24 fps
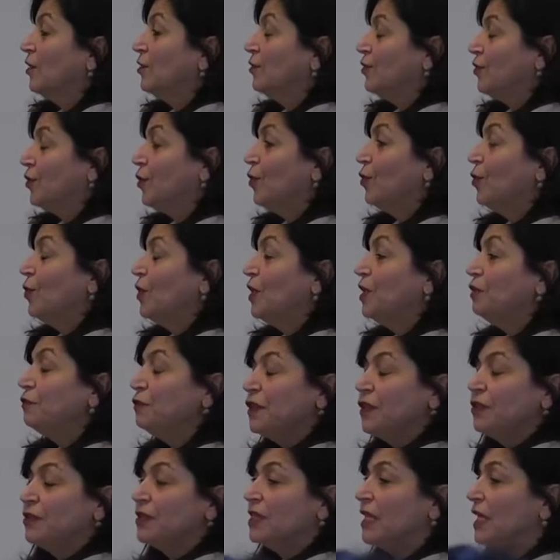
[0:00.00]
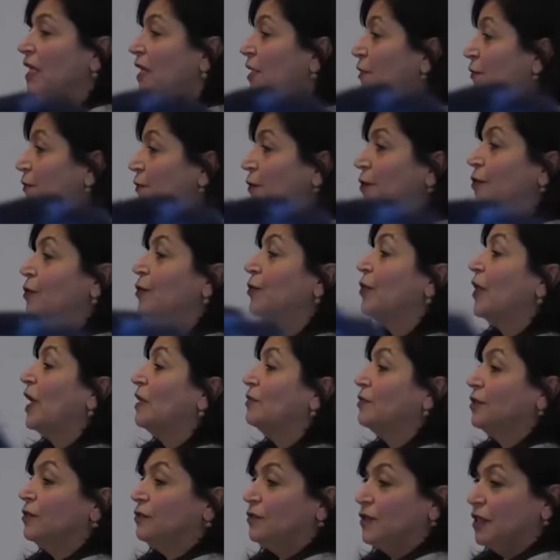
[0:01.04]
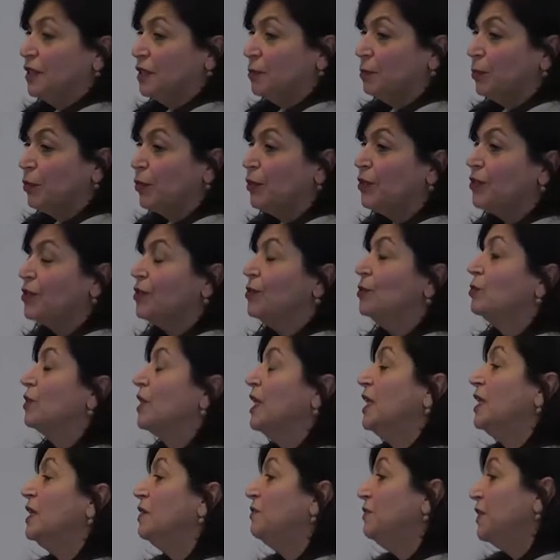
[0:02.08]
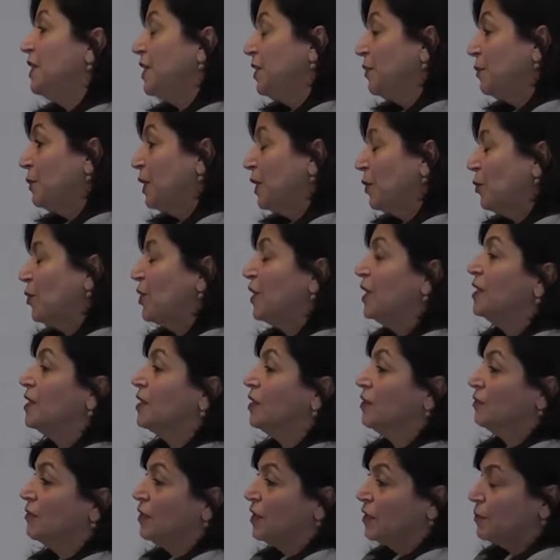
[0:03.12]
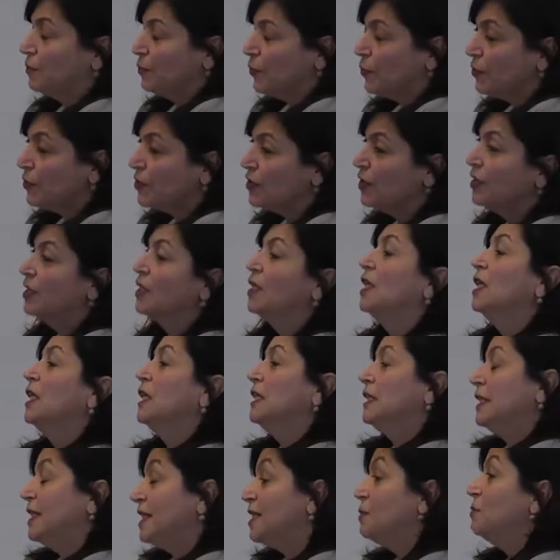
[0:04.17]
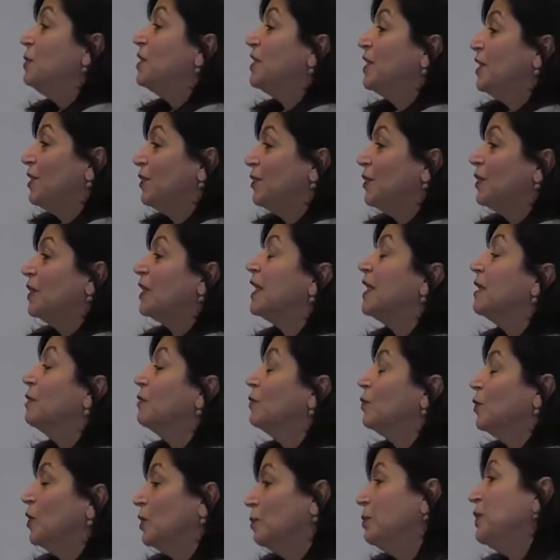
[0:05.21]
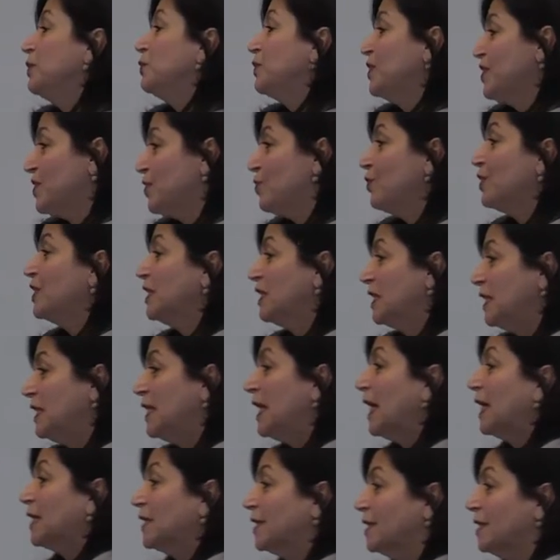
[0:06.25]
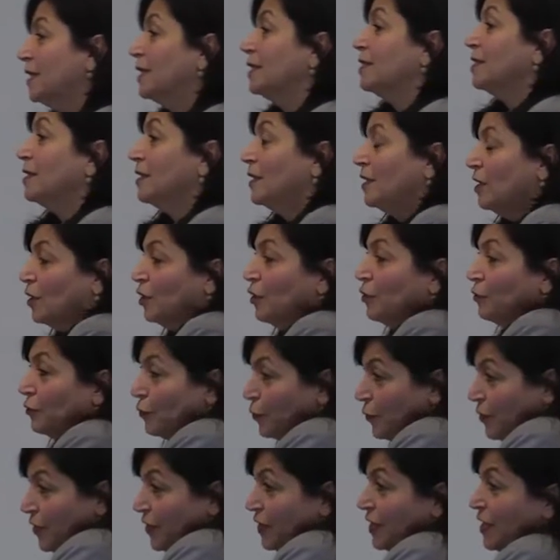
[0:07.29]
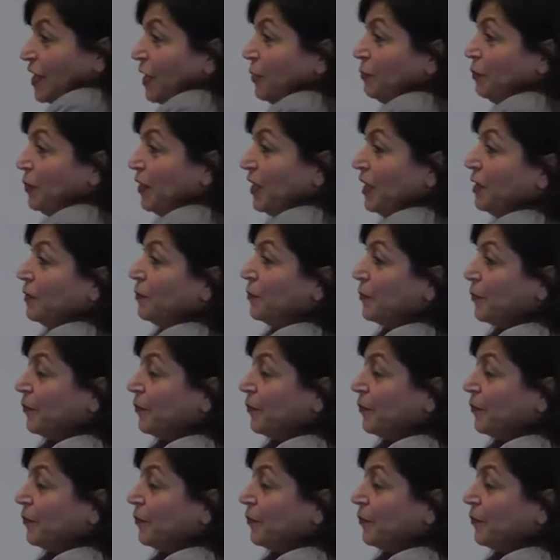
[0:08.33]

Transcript: So if there's any photographs of this person or any video recordings of this person, this material can, will be restricted in access for the time being.